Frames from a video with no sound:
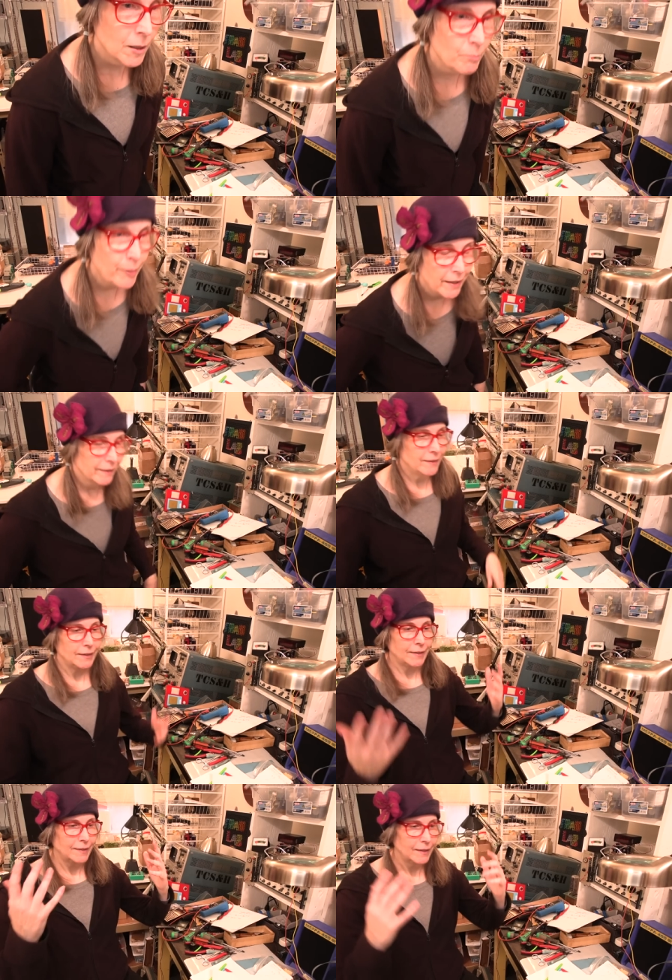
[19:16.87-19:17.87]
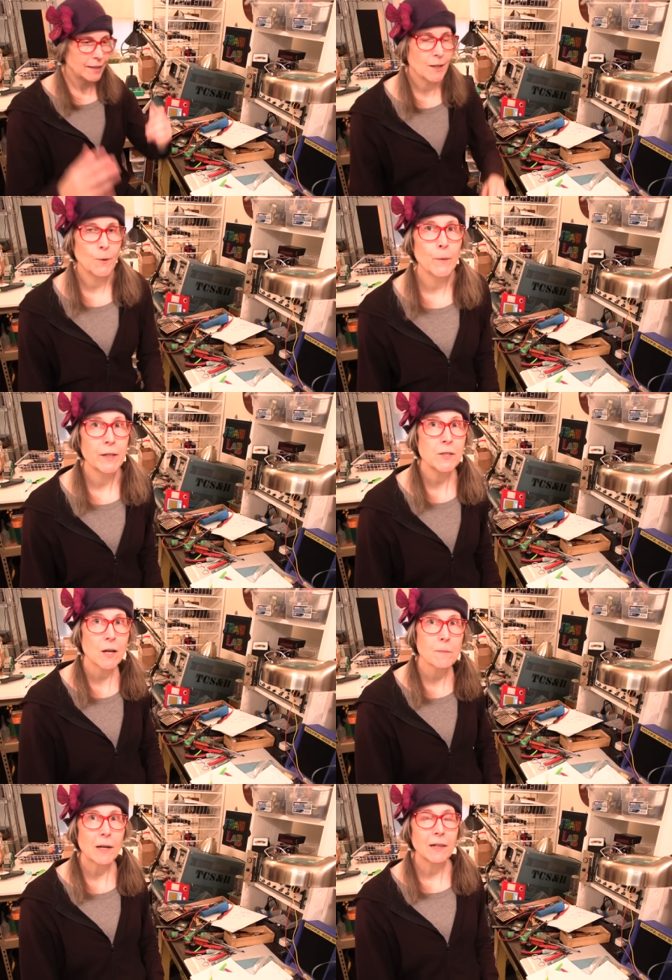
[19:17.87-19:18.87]
But, you know, when you talk
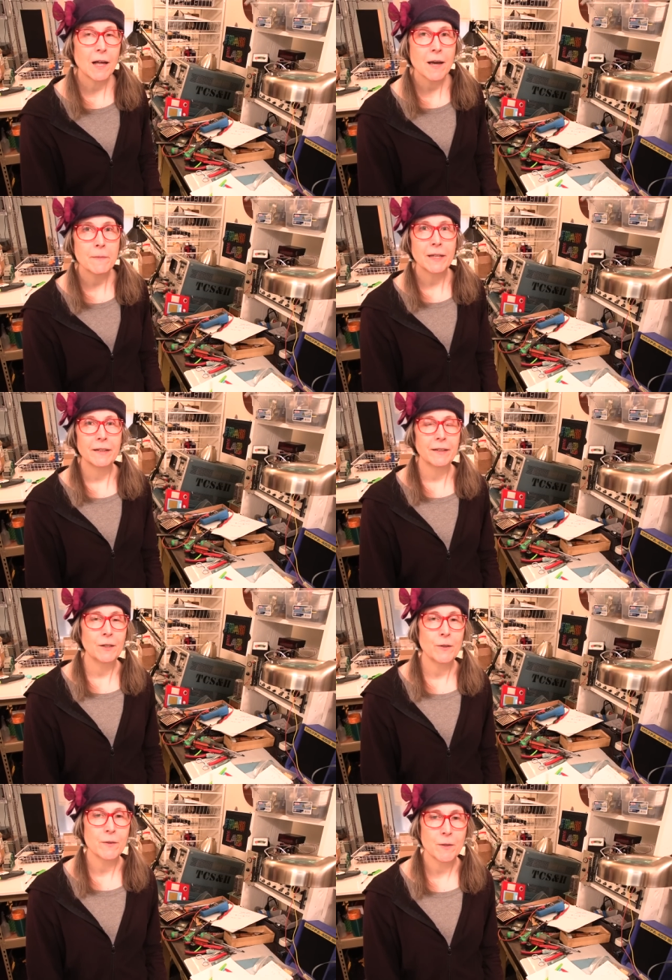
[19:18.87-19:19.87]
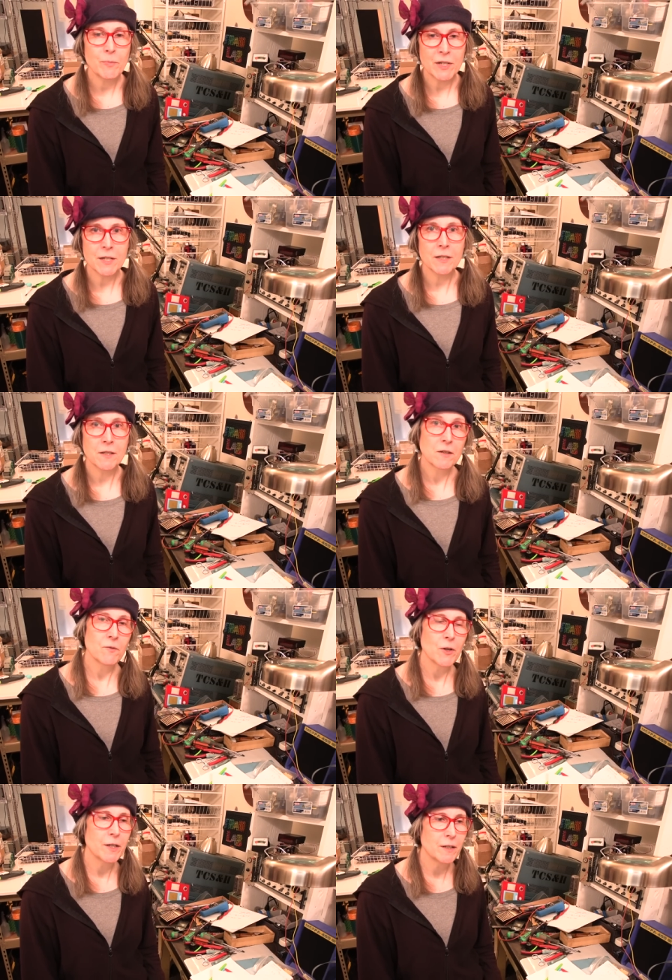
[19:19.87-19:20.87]
about climate, you're either preaching to the
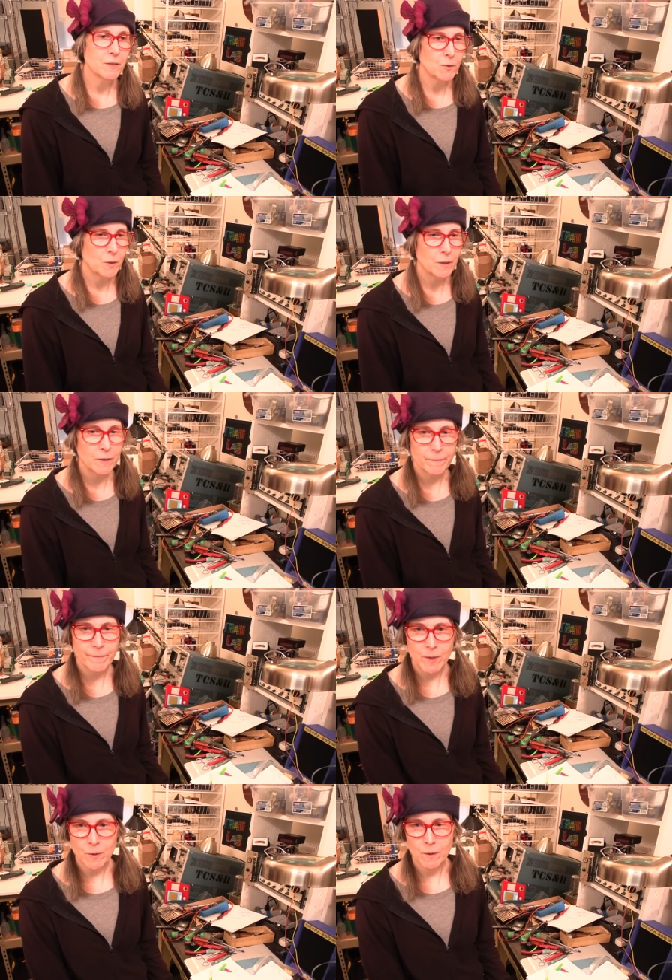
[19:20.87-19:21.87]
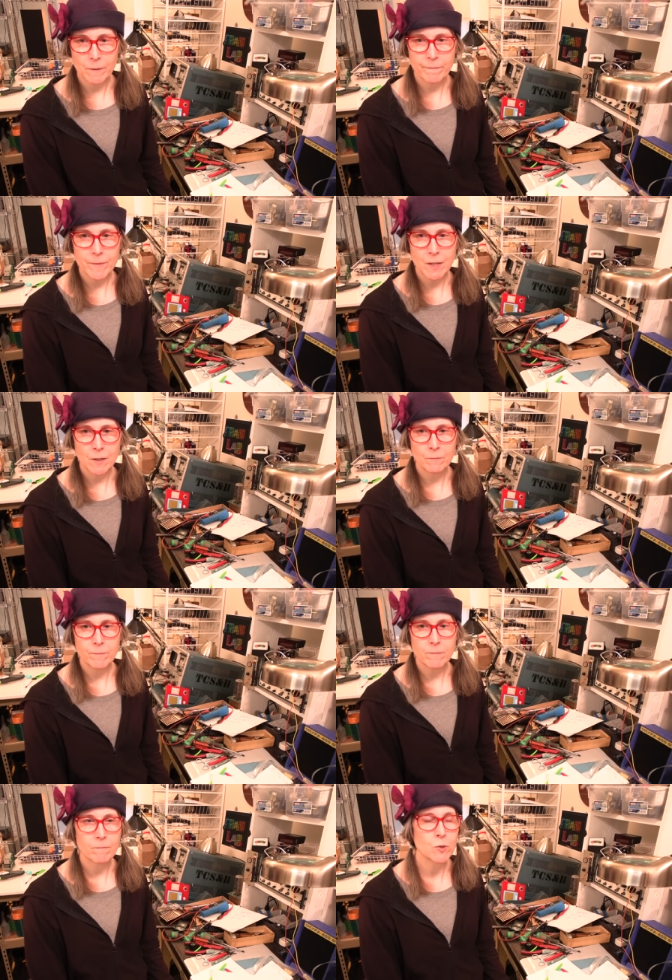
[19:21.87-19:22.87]
converted or you're, you know,
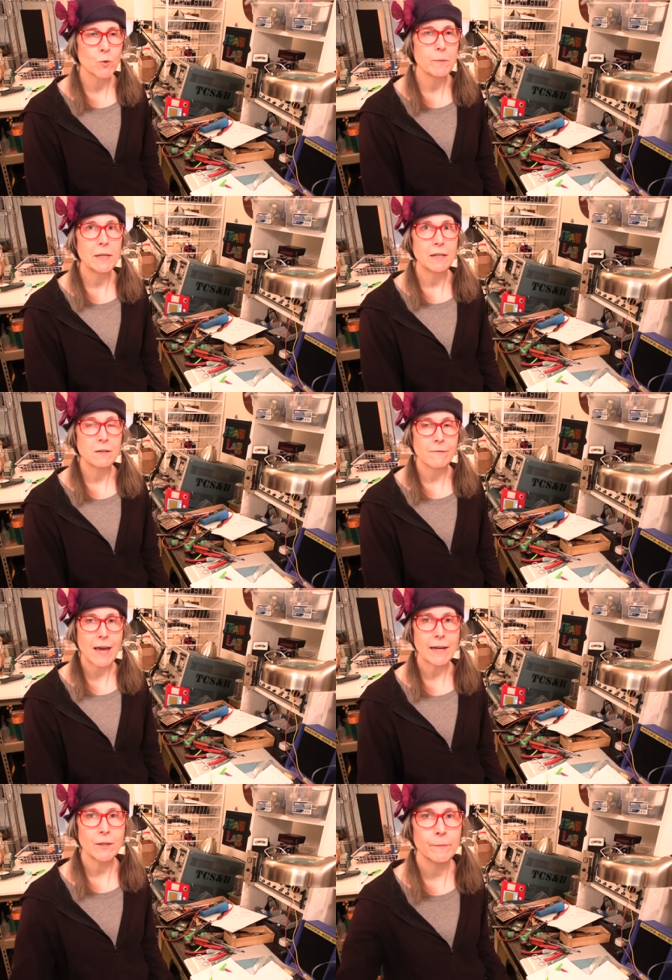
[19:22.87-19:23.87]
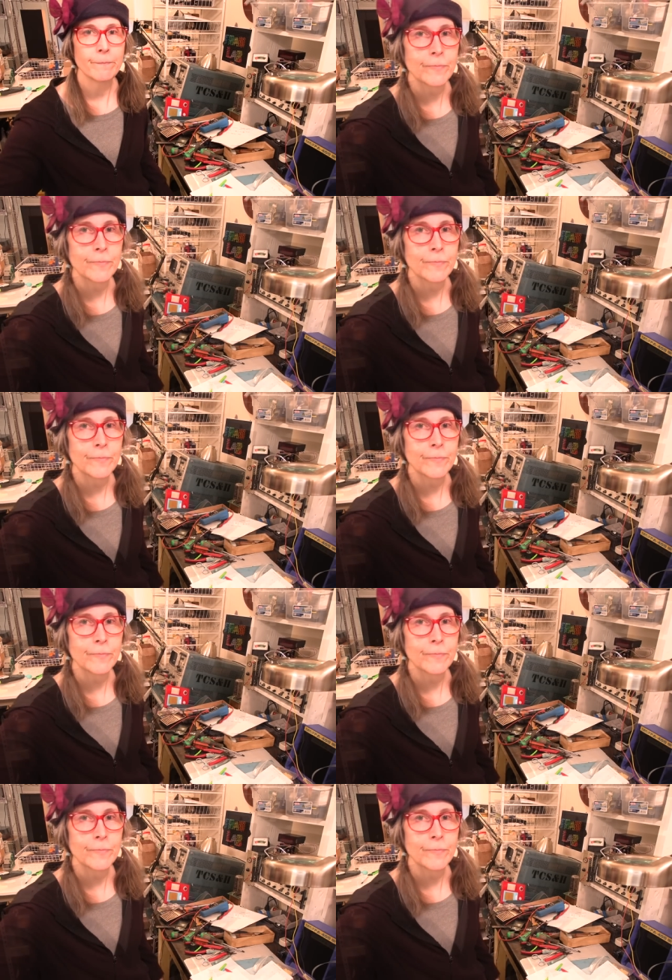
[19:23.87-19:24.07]
screaming into the vacuum.